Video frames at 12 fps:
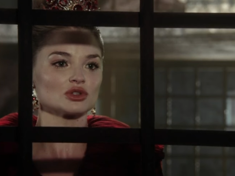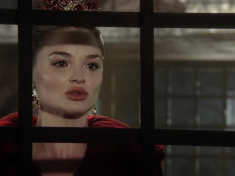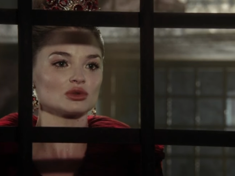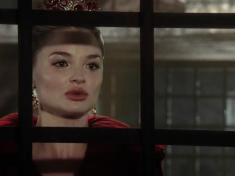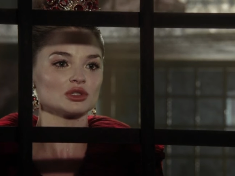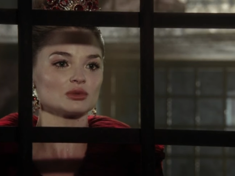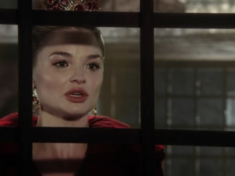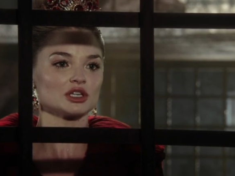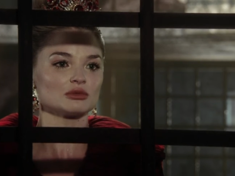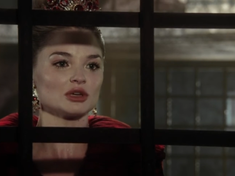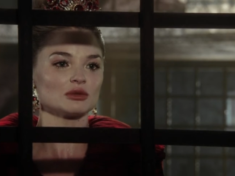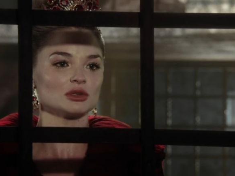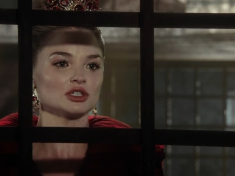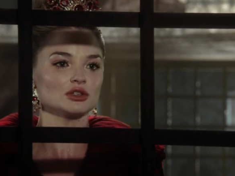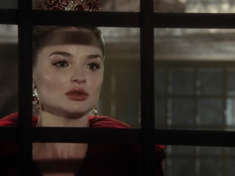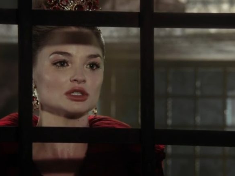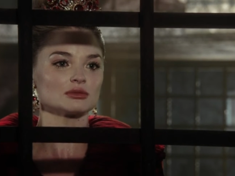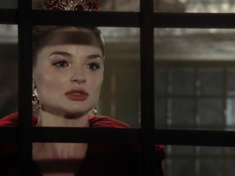that the surest way to make me
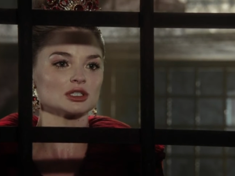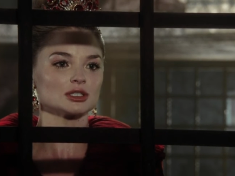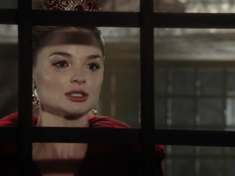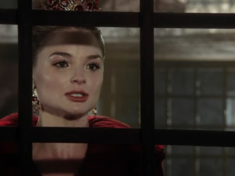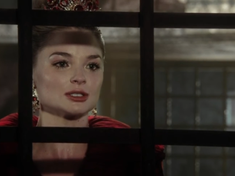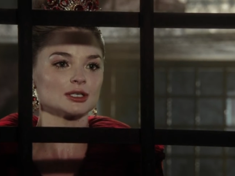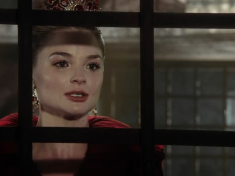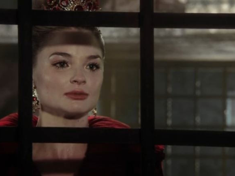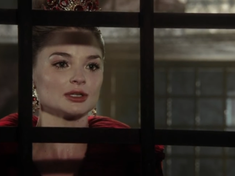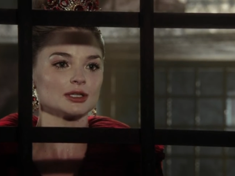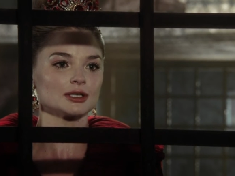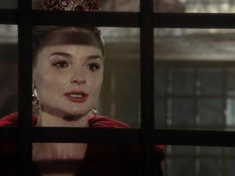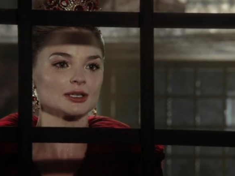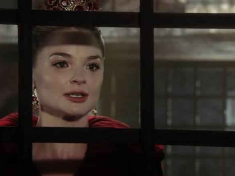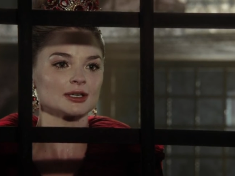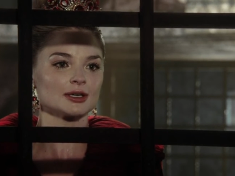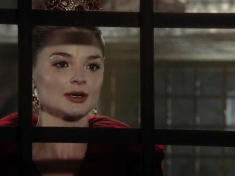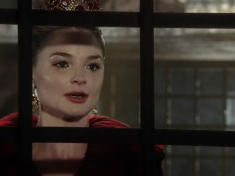do something is to tell me that I
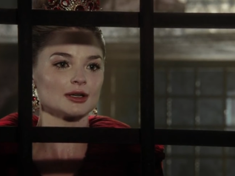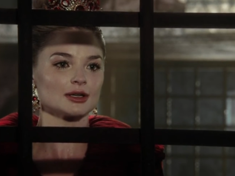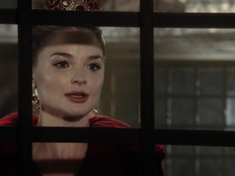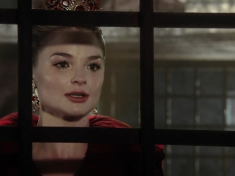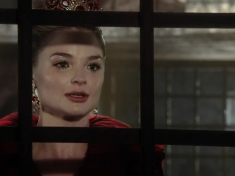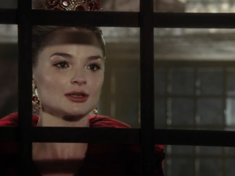can't.